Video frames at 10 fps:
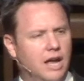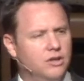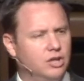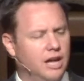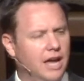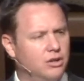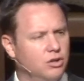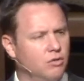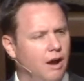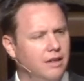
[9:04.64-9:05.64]

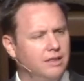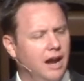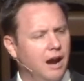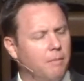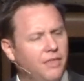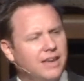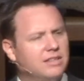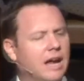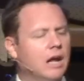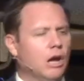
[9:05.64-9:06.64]
education right there. But they
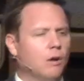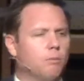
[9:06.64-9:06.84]
say,